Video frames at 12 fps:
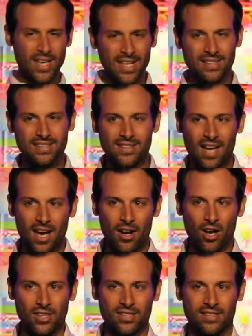"It is
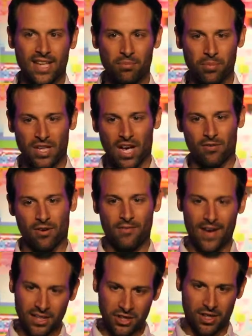not our statement of
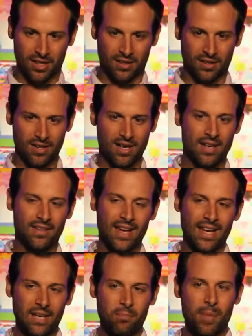affection
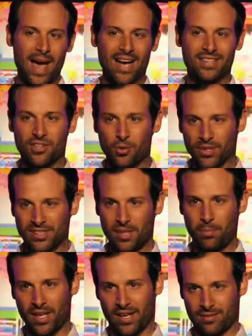that impacts the
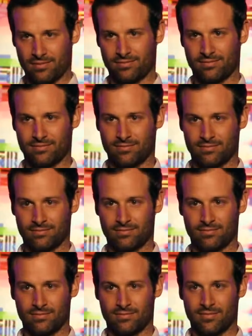recipient.
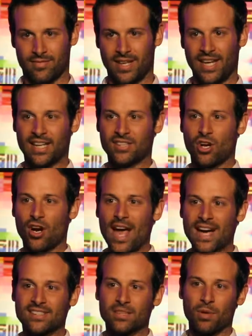It is our
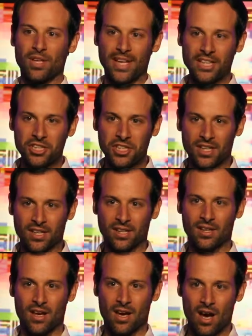
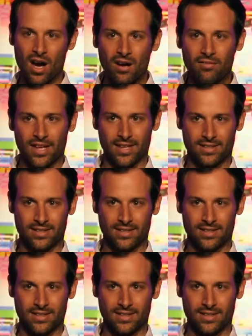explanation of